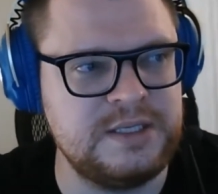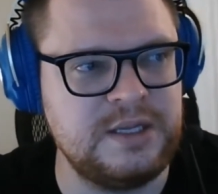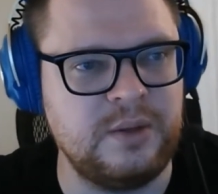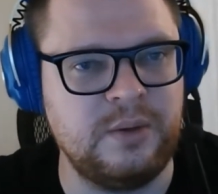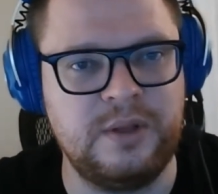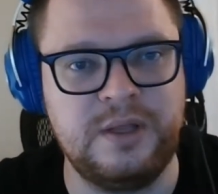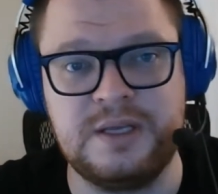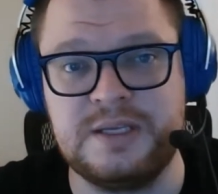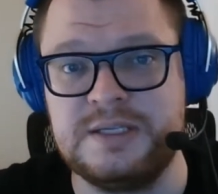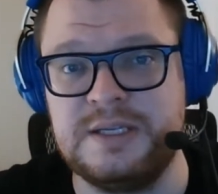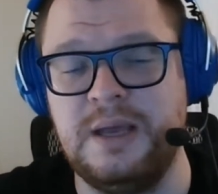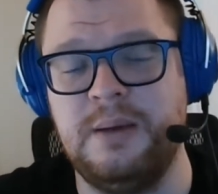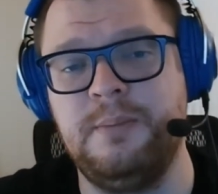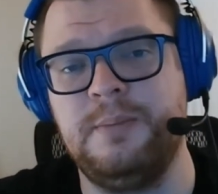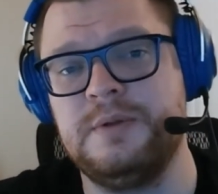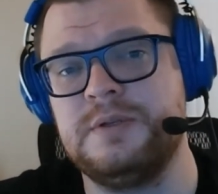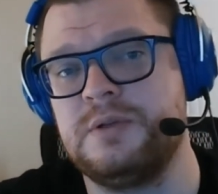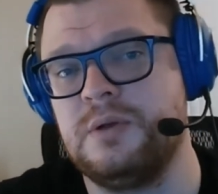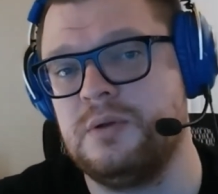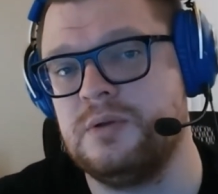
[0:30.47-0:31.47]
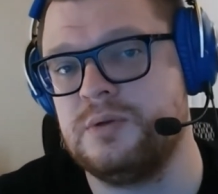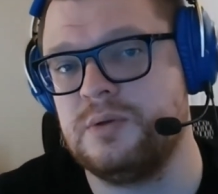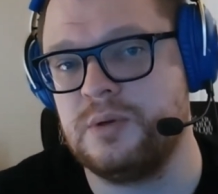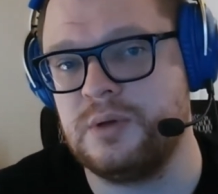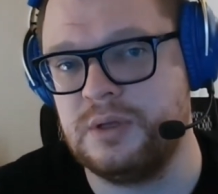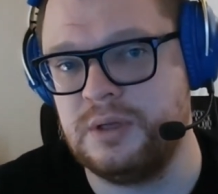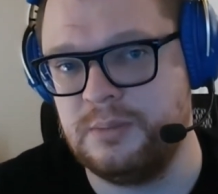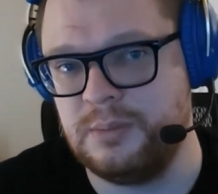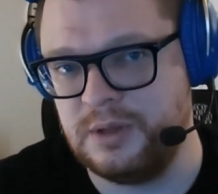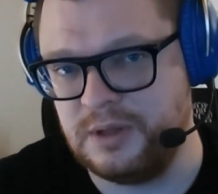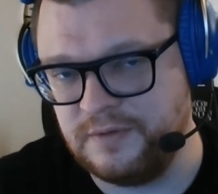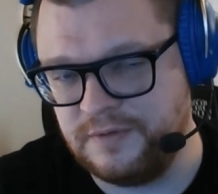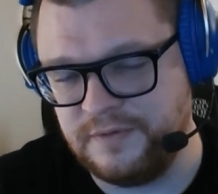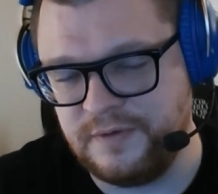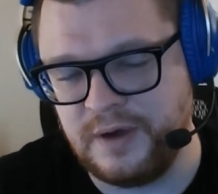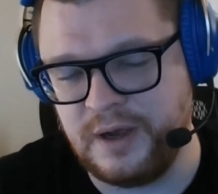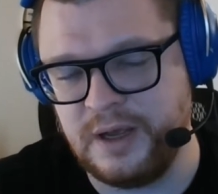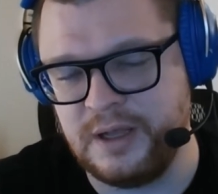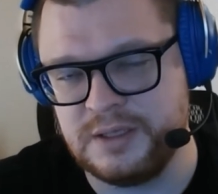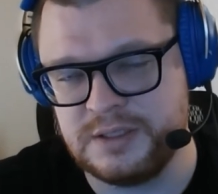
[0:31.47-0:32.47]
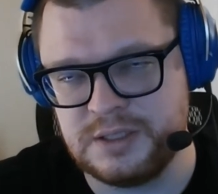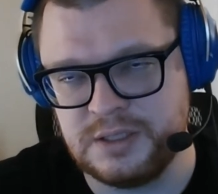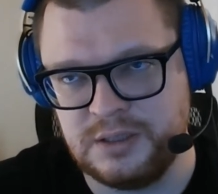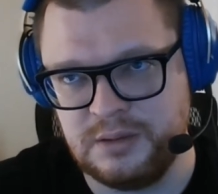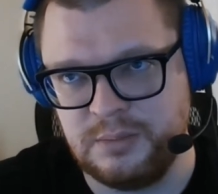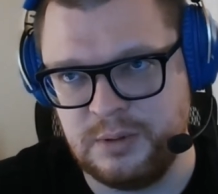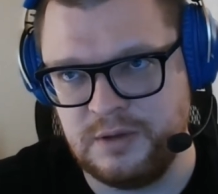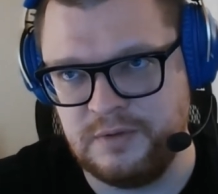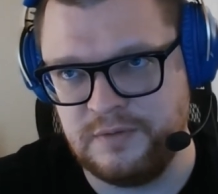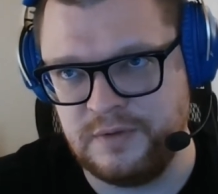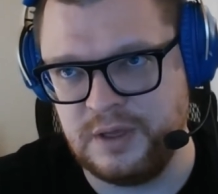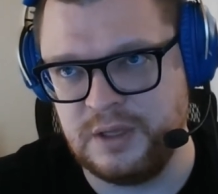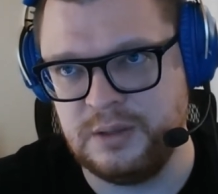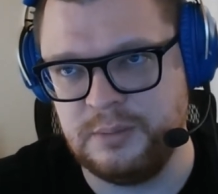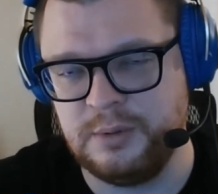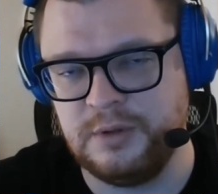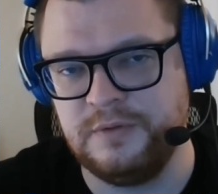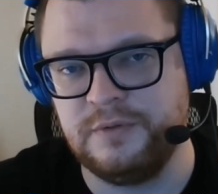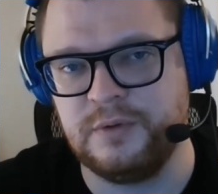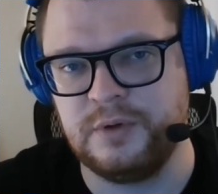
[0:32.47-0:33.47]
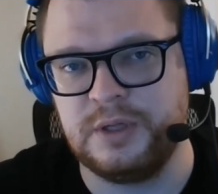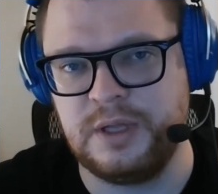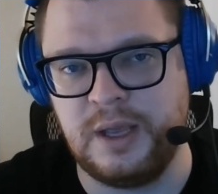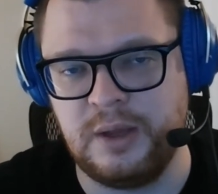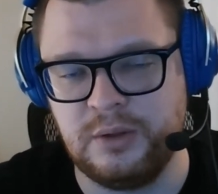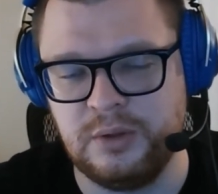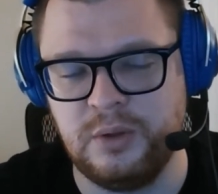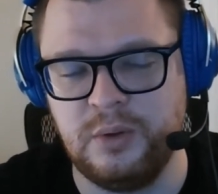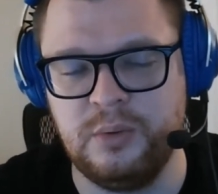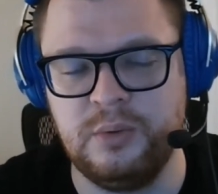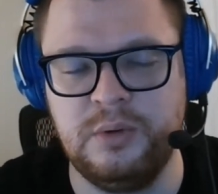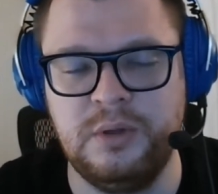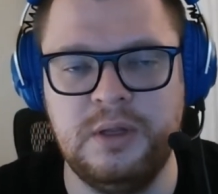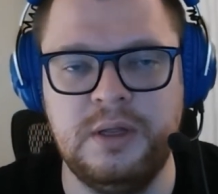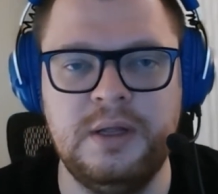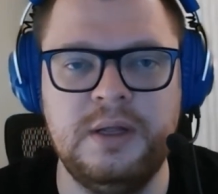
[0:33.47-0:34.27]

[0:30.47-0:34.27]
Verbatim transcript: Now the examples also going to be the files going to be available for download